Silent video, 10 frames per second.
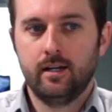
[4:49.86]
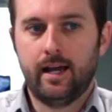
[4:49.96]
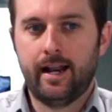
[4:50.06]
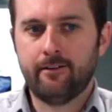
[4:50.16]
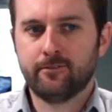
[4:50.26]

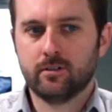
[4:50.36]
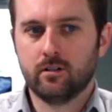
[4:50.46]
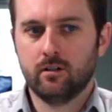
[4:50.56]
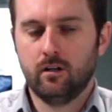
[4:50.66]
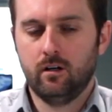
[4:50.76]
And
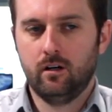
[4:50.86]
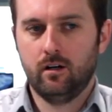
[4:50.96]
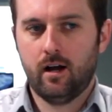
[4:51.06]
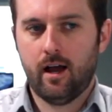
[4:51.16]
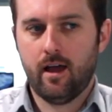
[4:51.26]
after,
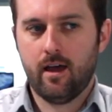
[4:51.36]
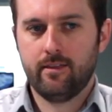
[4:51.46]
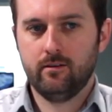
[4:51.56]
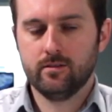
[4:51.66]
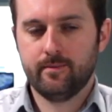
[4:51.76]
I
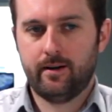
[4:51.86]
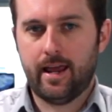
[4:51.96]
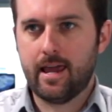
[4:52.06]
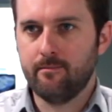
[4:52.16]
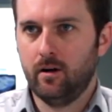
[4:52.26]
think it was about
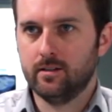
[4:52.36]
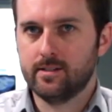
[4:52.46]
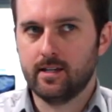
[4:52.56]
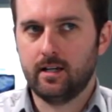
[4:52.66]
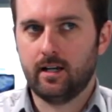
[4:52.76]
8
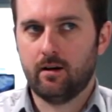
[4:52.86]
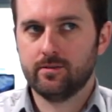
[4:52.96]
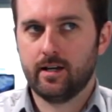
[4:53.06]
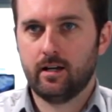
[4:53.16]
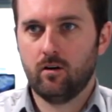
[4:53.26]
months in, I
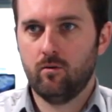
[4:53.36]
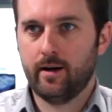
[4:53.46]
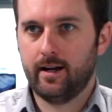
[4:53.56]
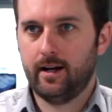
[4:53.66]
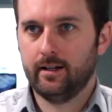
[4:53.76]
was oh
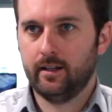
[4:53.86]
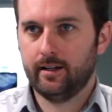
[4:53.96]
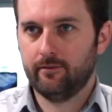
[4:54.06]
my God,